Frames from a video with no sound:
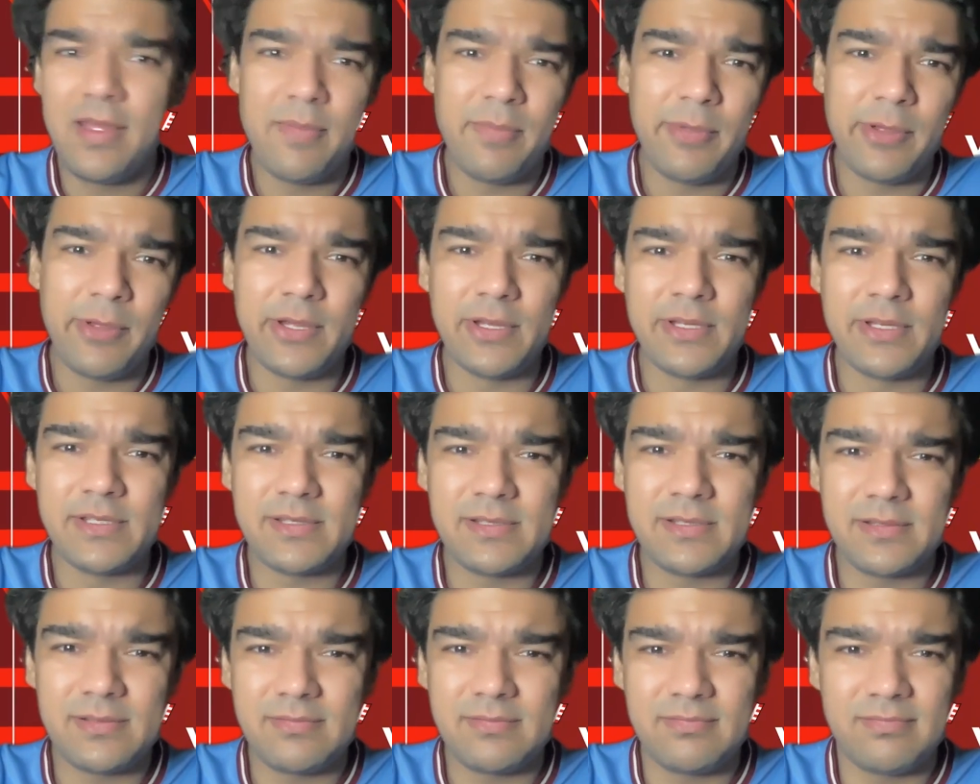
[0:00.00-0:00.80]

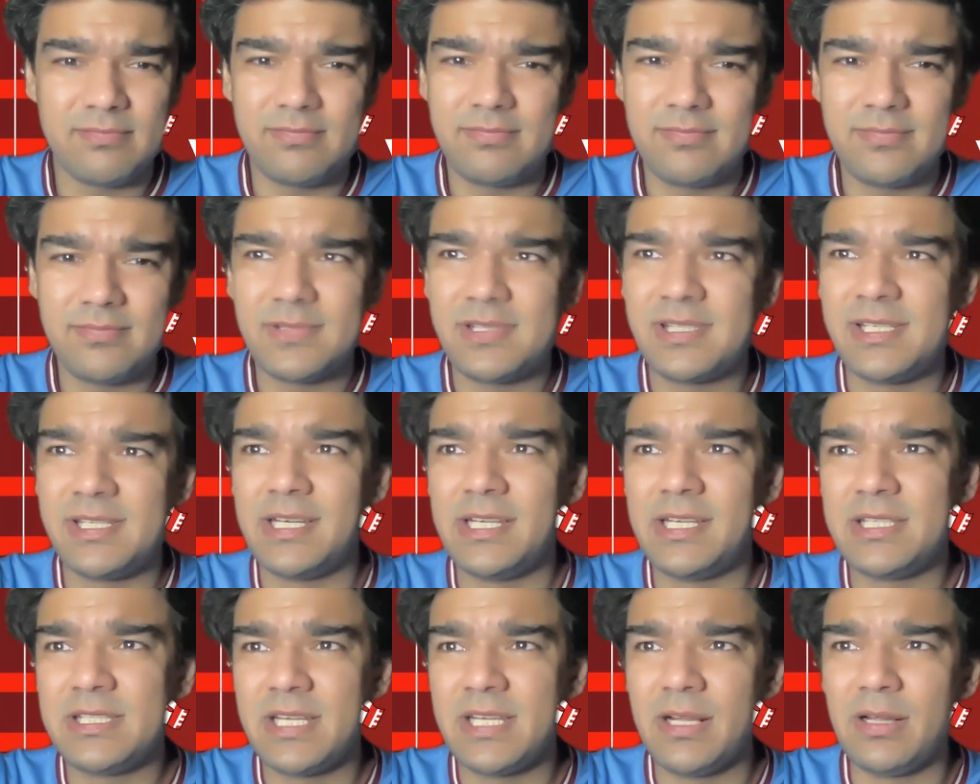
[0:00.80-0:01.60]
Because
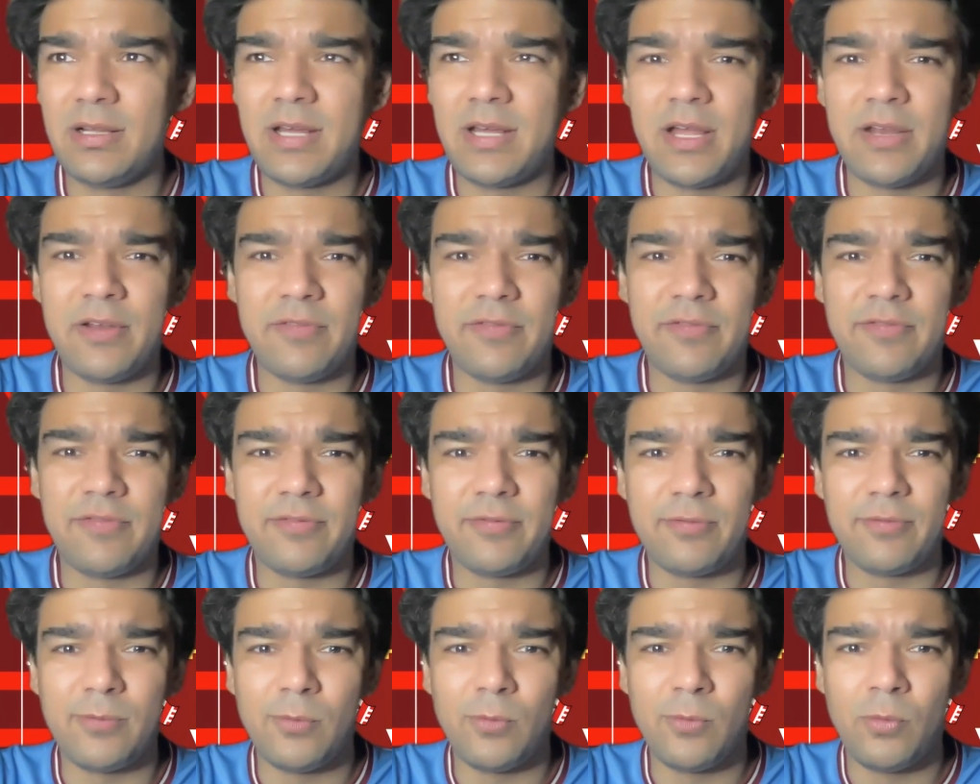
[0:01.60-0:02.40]
City still kind of
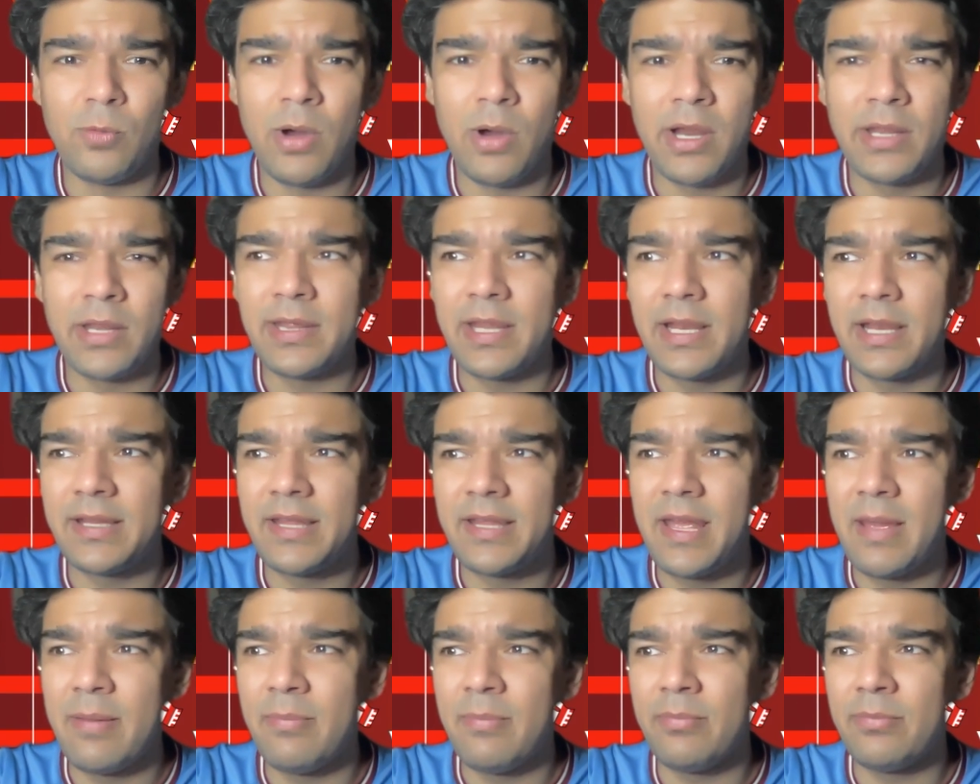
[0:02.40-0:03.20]
won that
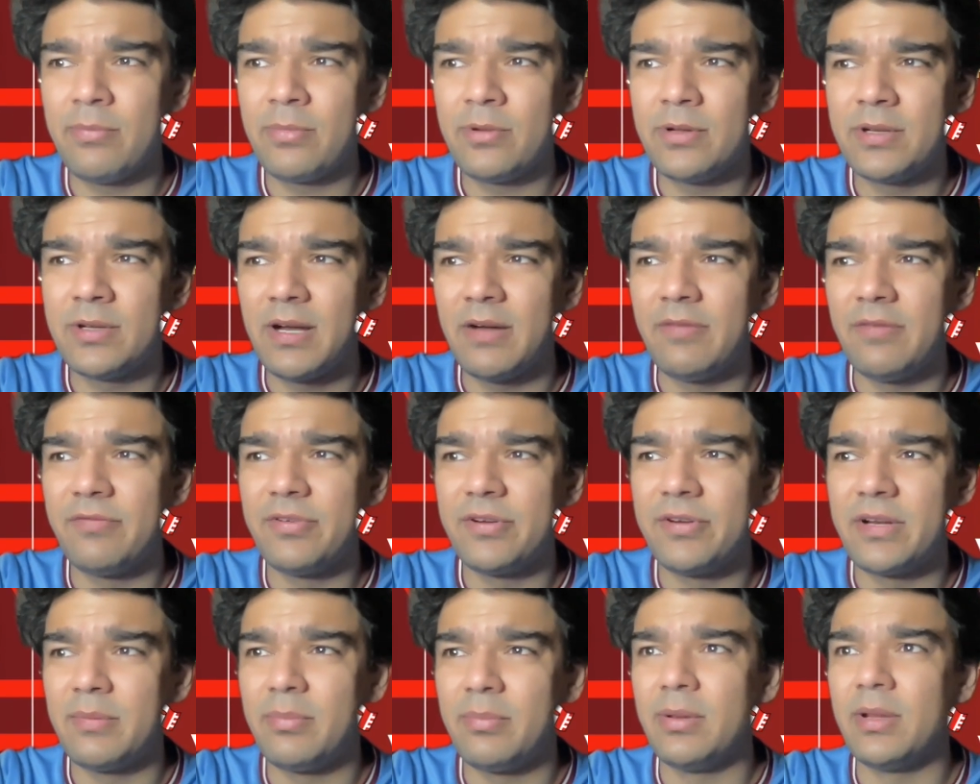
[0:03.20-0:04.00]
game
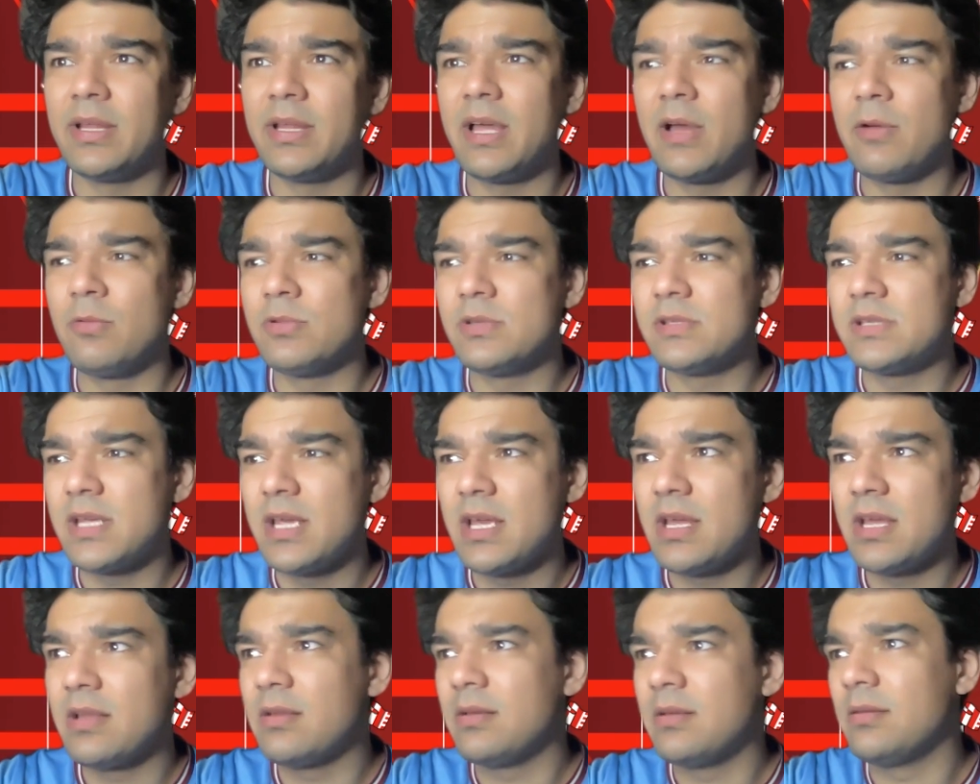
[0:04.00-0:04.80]
comfortably, I would
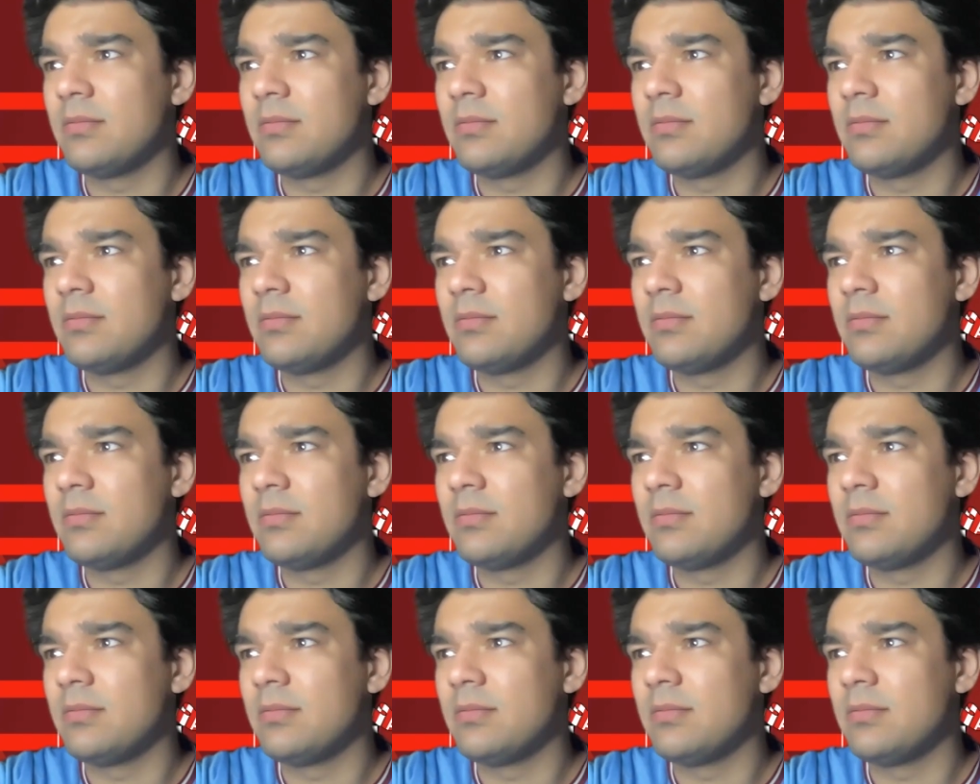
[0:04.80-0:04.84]
say.